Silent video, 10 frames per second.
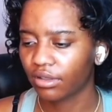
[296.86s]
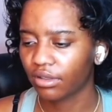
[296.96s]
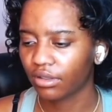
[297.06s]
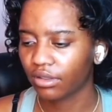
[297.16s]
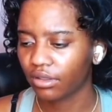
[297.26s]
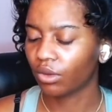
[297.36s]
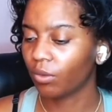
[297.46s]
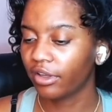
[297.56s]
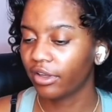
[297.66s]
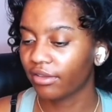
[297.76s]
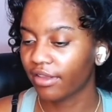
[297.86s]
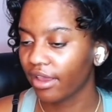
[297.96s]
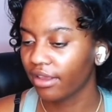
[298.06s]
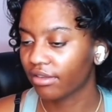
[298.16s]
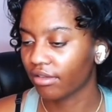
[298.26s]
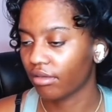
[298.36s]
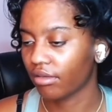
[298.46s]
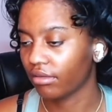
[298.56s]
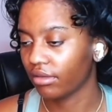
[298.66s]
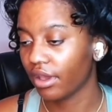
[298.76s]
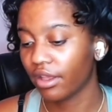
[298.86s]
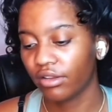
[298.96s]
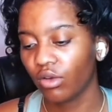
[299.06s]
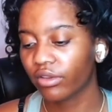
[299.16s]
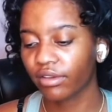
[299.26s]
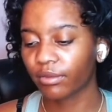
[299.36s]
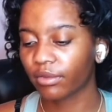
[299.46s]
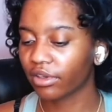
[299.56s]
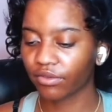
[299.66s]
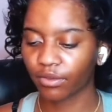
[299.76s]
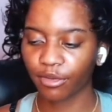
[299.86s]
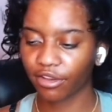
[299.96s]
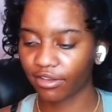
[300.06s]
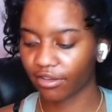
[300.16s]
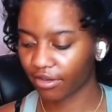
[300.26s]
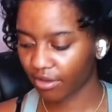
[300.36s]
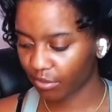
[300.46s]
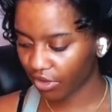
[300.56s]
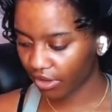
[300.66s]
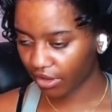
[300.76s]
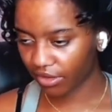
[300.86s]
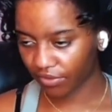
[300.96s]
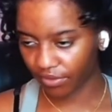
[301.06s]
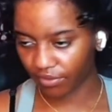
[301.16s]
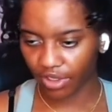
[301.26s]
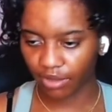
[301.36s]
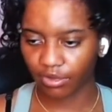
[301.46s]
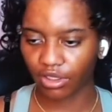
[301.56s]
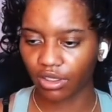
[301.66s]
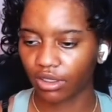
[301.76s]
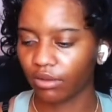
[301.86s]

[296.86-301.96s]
go God. What is that song? I know it's something different because it's a completely different vibe than the other